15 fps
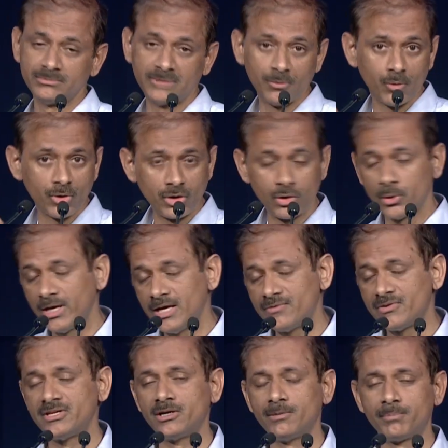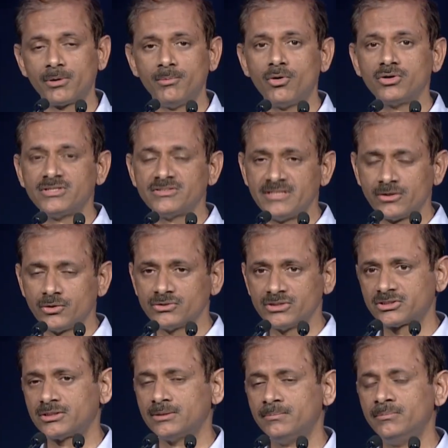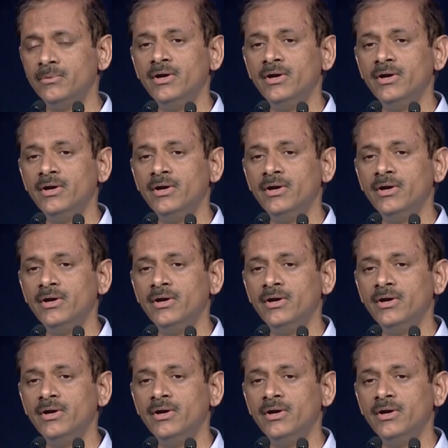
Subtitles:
they want to do everything to promote this ecosystem,